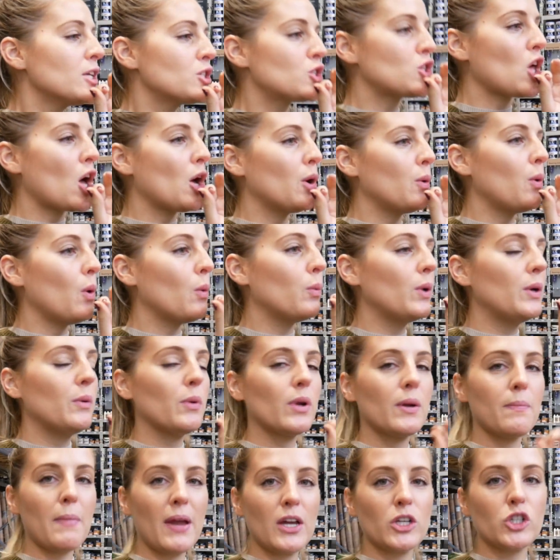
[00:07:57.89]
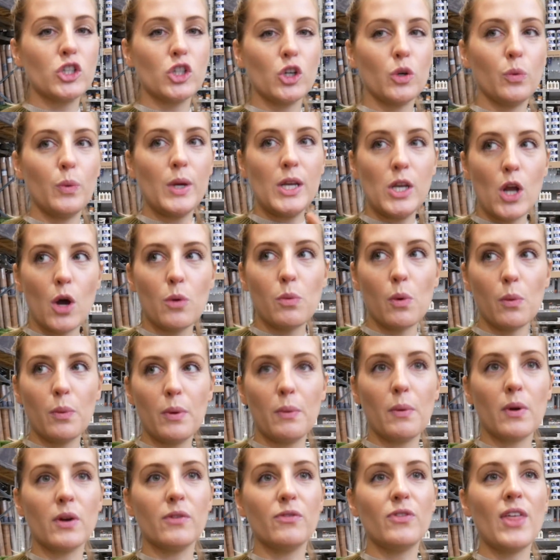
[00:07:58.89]
So we want to make sure we know what
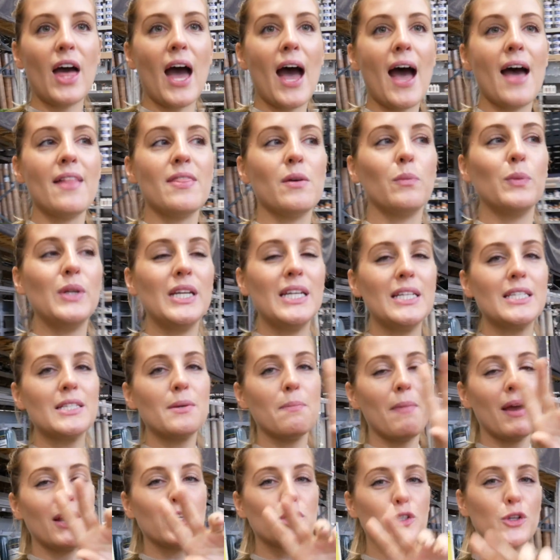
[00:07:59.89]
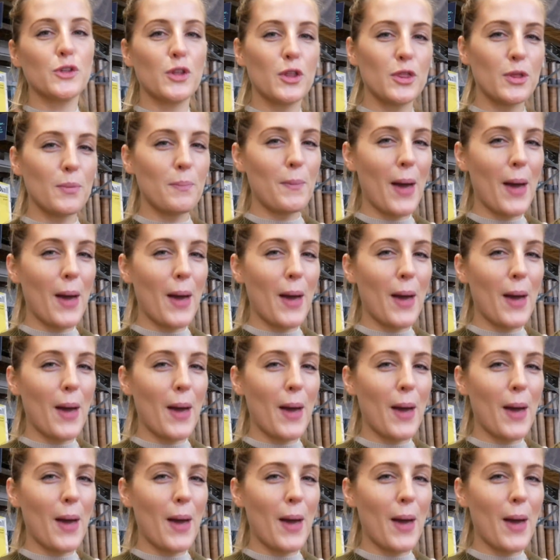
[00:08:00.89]
we want of that, and then we need to make sure that the